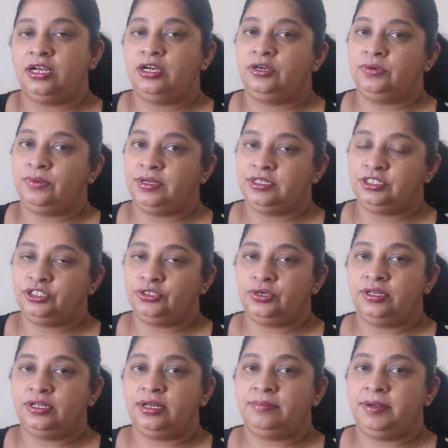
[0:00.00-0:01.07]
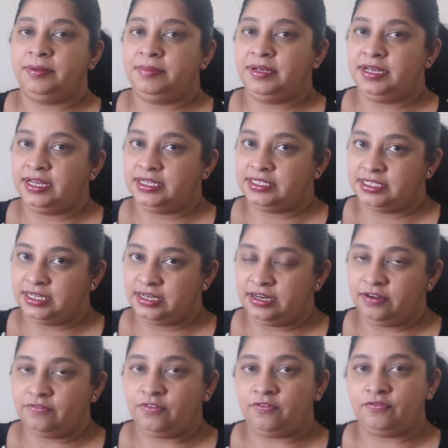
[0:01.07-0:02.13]
to ensure that baby gets
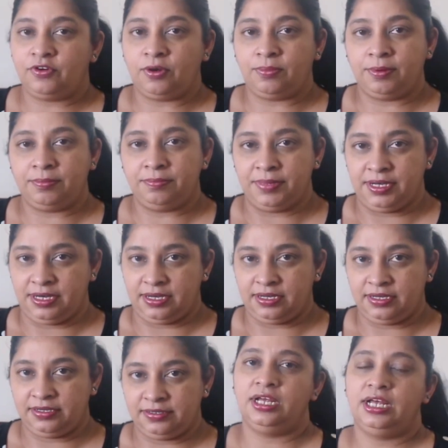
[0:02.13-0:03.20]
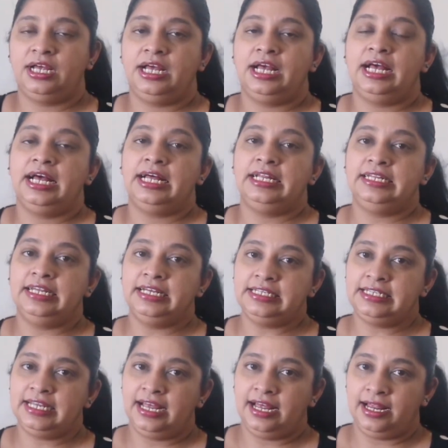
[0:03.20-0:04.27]
enough of top-up milk.
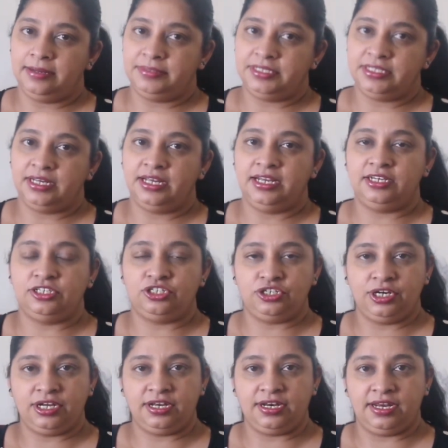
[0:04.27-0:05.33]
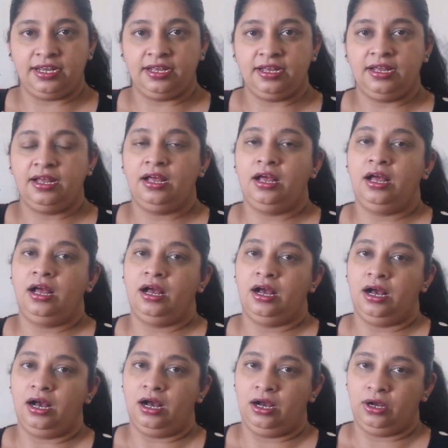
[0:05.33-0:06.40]
This helps in triggering
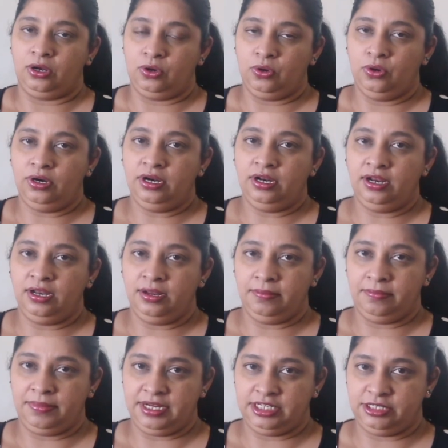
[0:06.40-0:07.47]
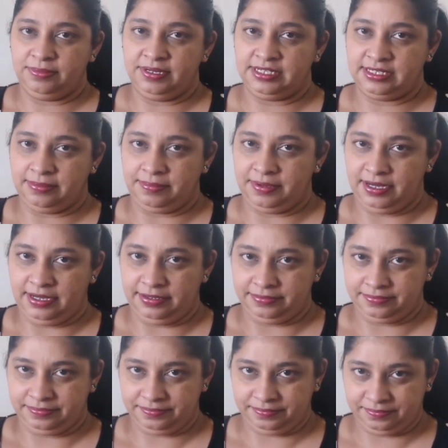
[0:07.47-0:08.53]
a good breast milk supply.
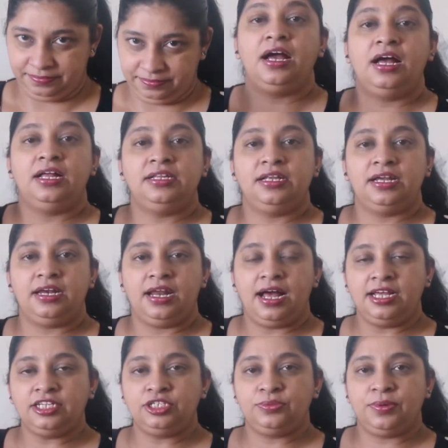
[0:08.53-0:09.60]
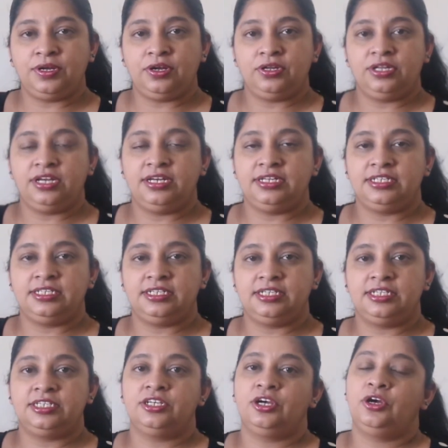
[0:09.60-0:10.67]
The last one on the list
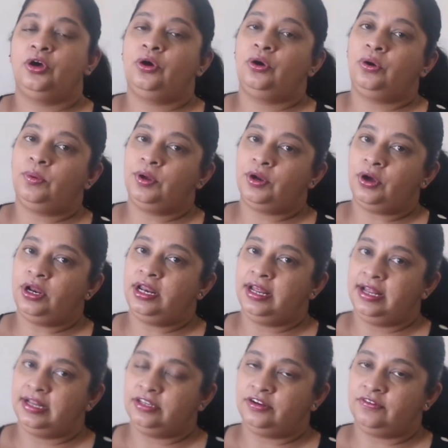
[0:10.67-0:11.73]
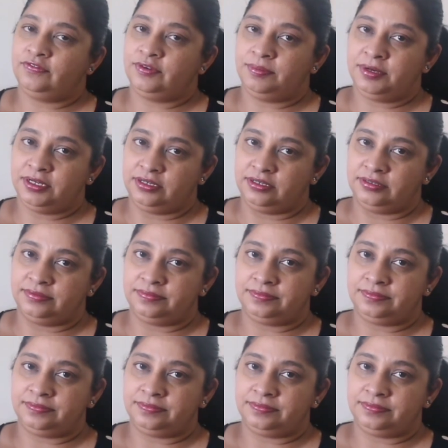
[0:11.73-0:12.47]
is overall health of the mother.